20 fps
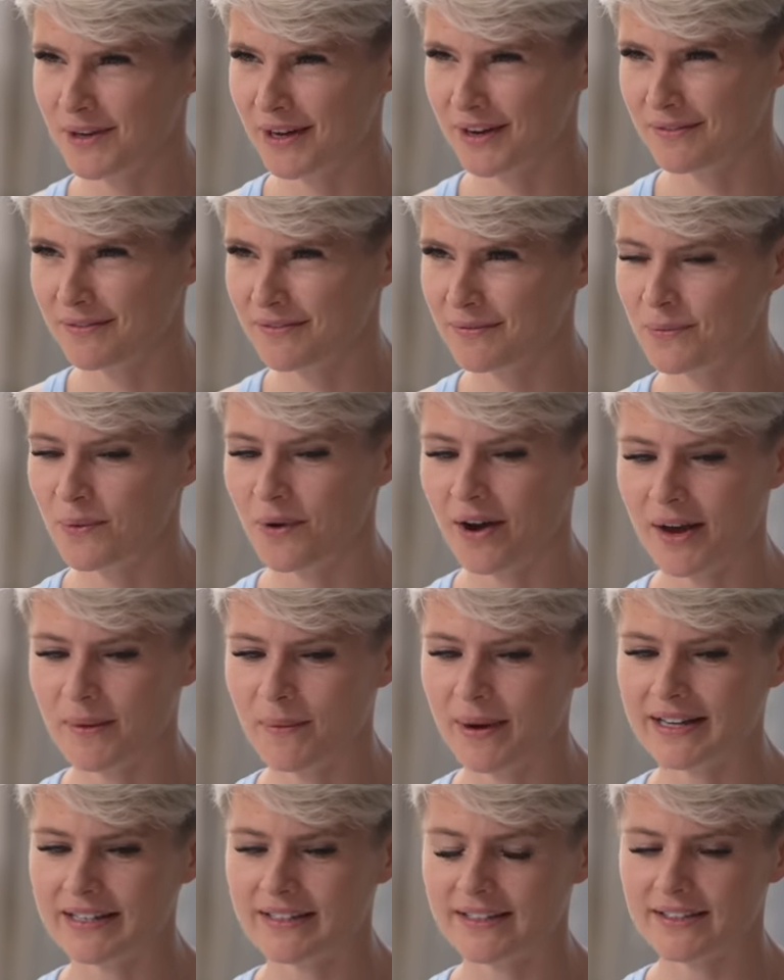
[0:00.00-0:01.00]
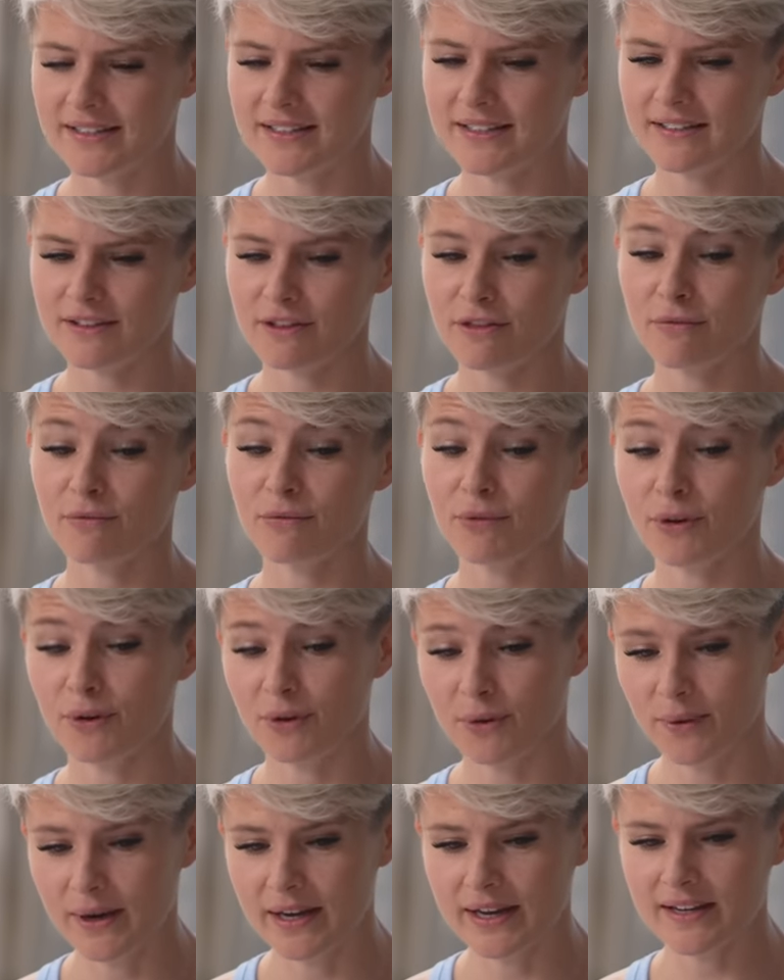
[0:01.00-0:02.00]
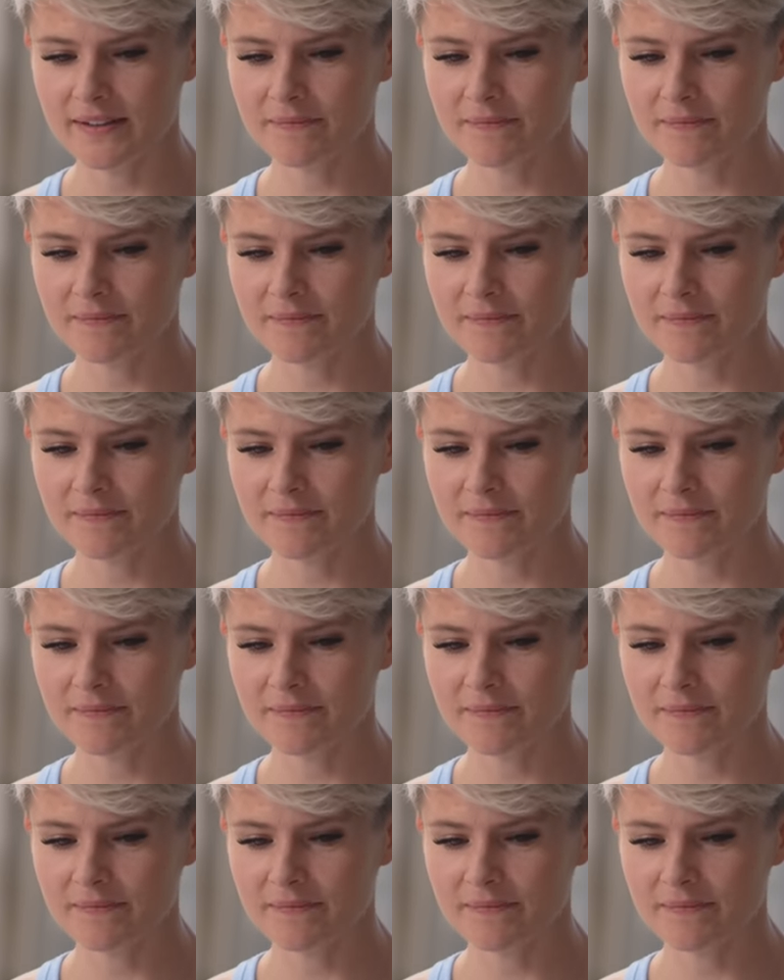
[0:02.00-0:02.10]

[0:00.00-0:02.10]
kind of what I went through